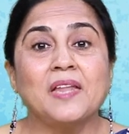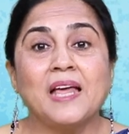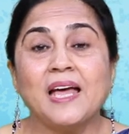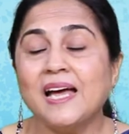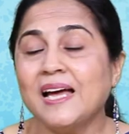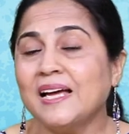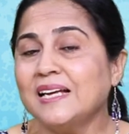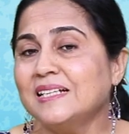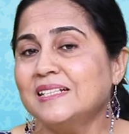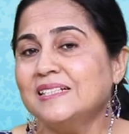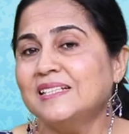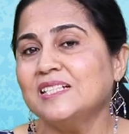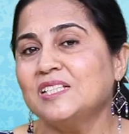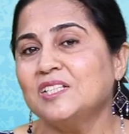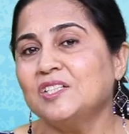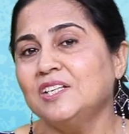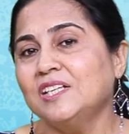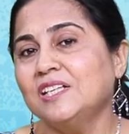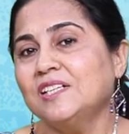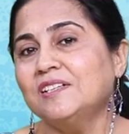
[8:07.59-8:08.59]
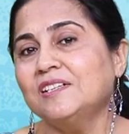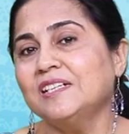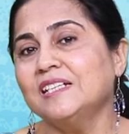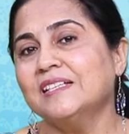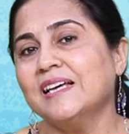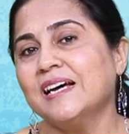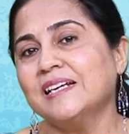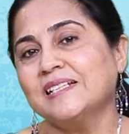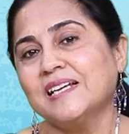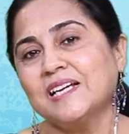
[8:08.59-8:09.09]
And the scenery
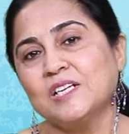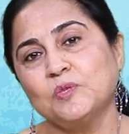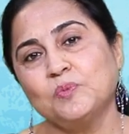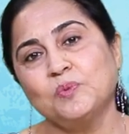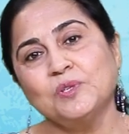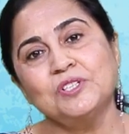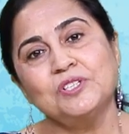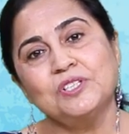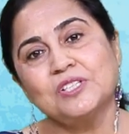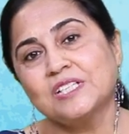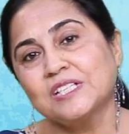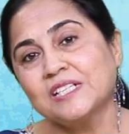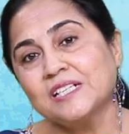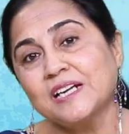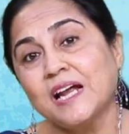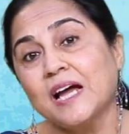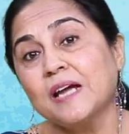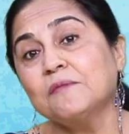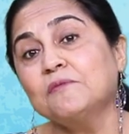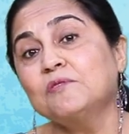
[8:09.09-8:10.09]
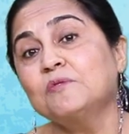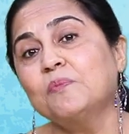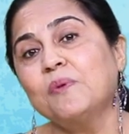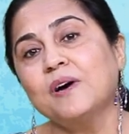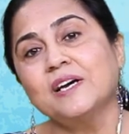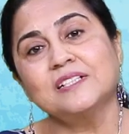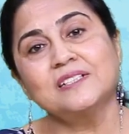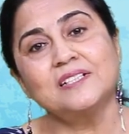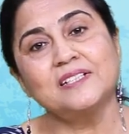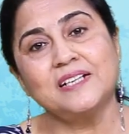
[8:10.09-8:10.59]
that has been described
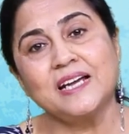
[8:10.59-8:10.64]
by the